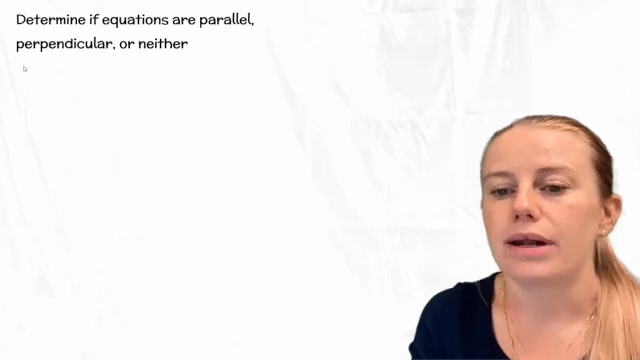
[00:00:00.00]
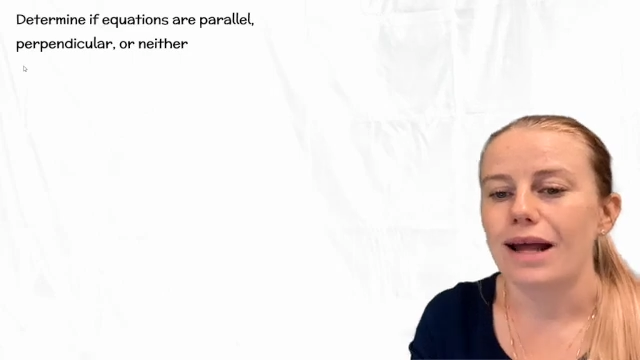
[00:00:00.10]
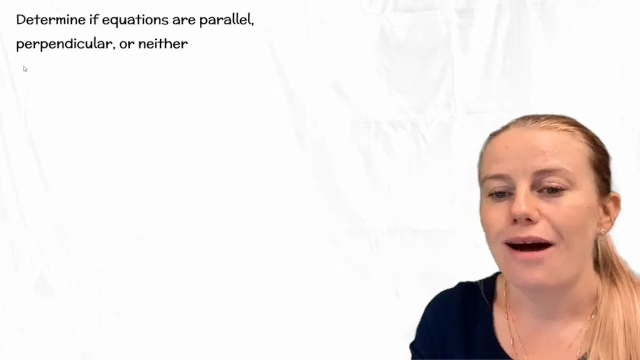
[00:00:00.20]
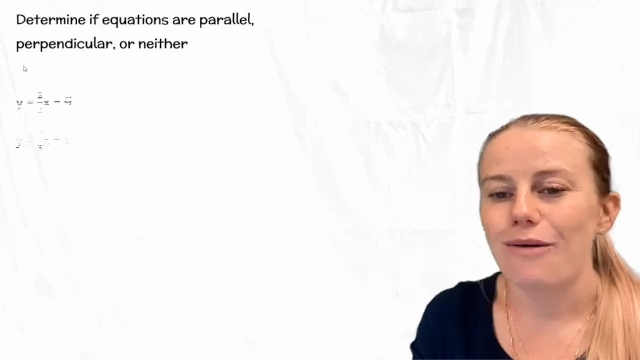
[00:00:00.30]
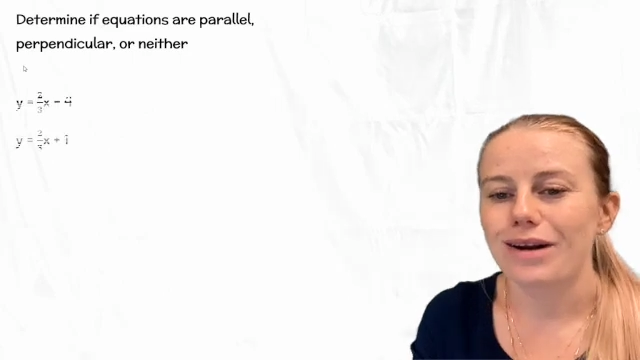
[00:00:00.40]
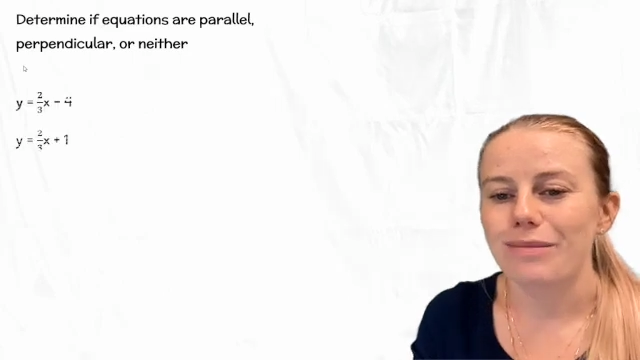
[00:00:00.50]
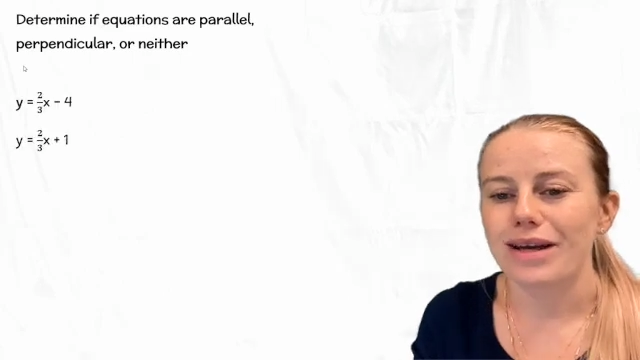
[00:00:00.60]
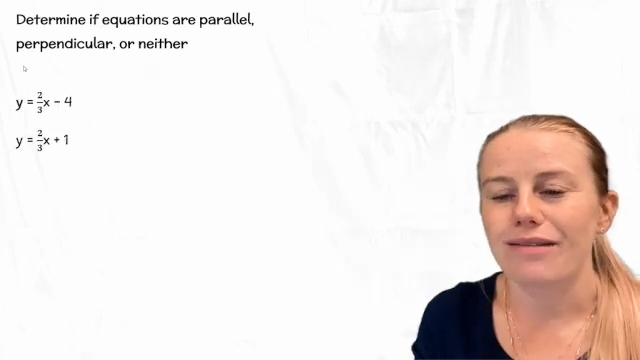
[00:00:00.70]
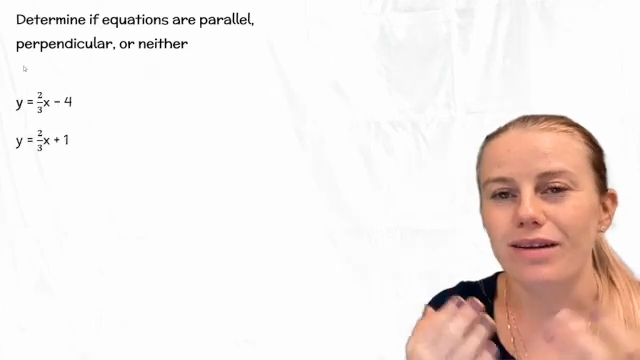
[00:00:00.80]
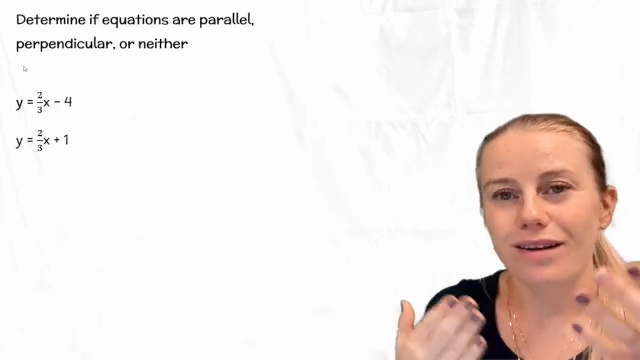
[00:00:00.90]
But now we're going
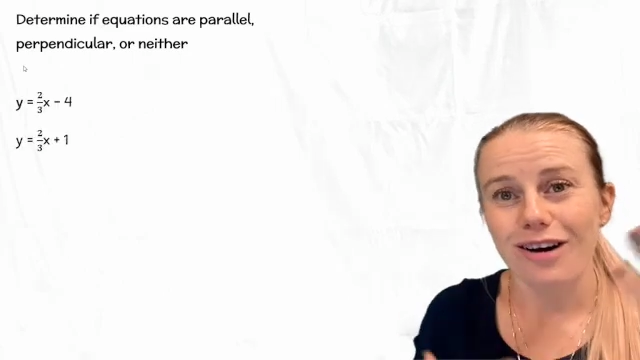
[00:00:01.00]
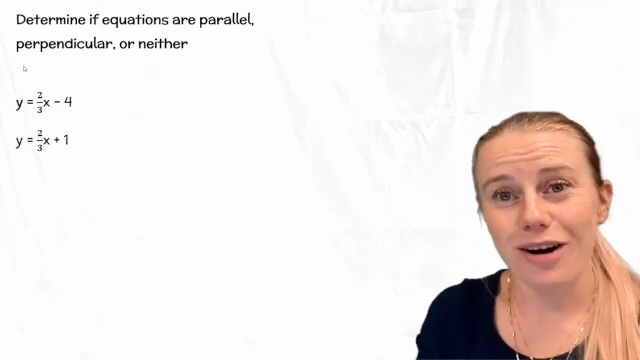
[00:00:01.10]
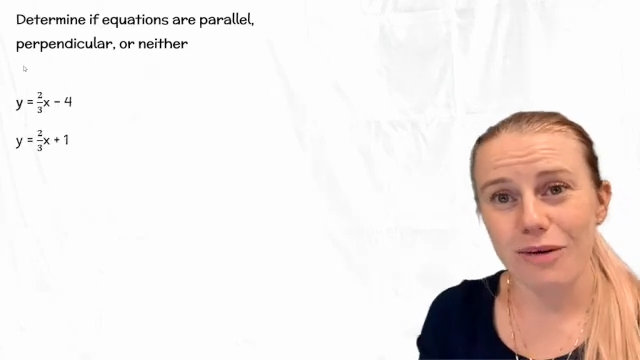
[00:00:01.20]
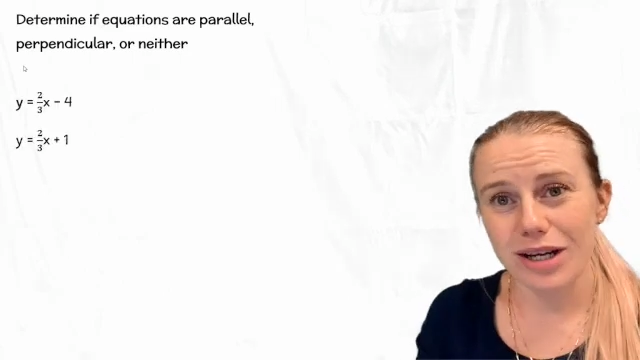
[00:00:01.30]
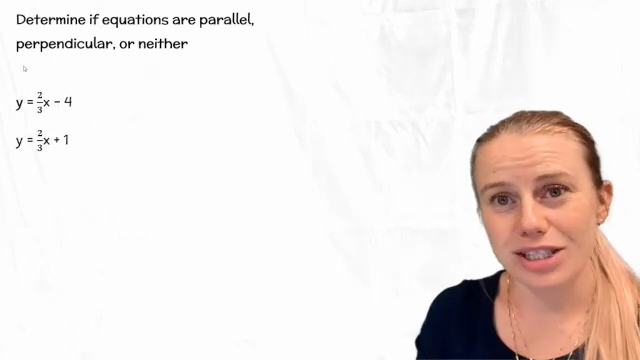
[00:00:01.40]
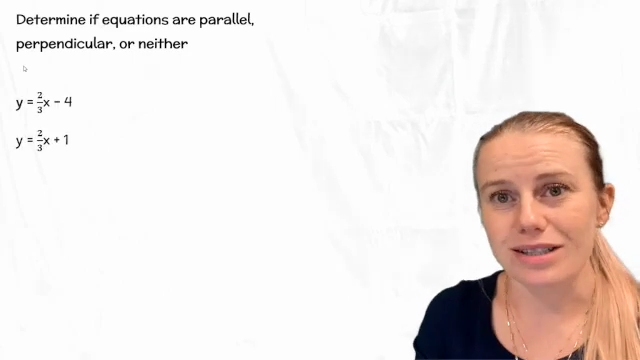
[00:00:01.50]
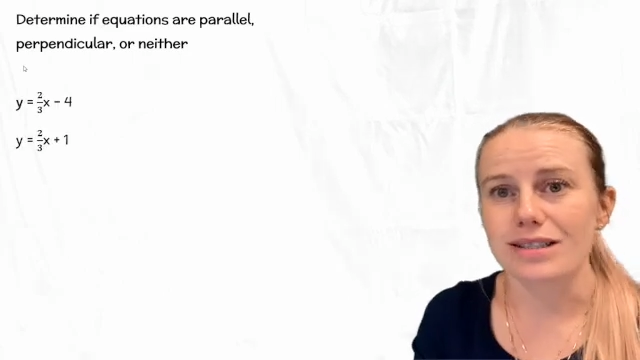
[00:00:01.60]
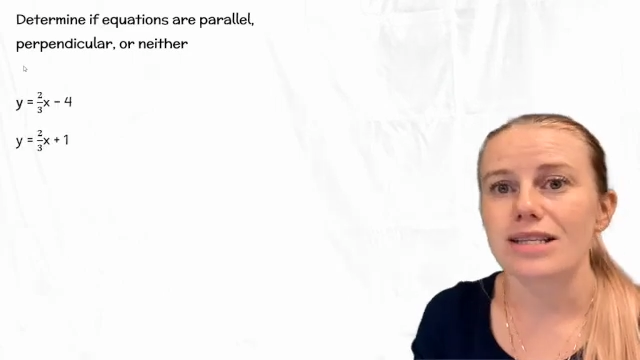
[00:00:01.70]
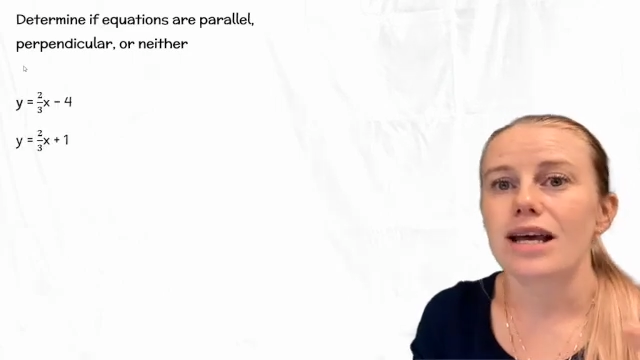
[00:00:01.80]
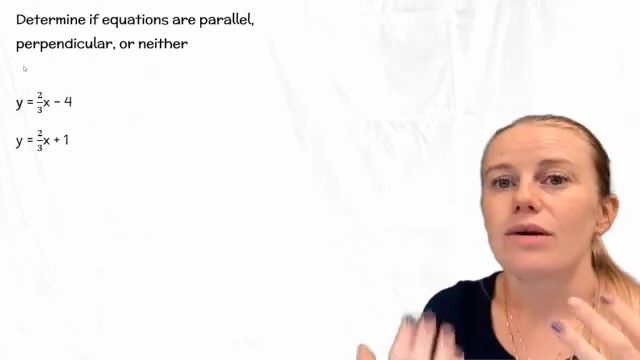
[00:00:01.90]
to be given our
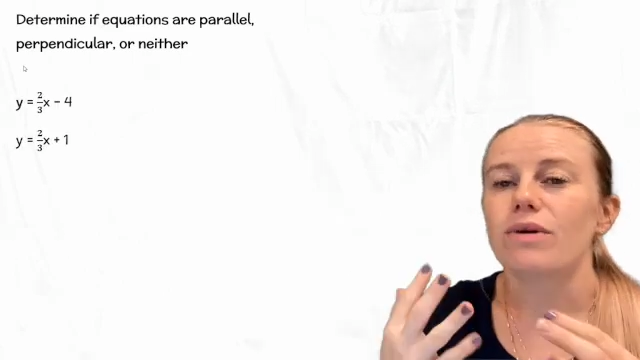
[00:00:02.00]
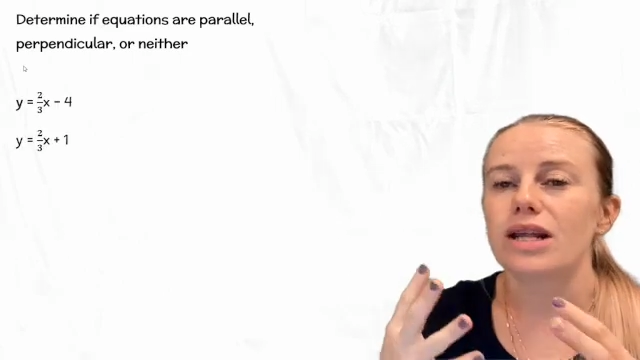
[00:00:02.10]
equations.